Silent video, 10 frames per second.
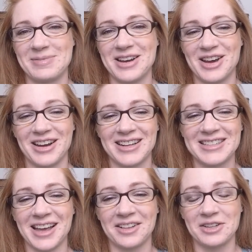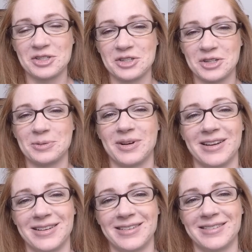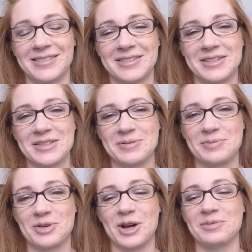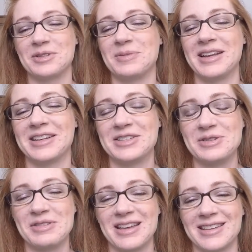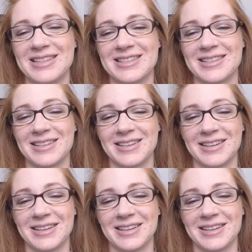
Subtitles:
Not exactly sure what prompted me to do this.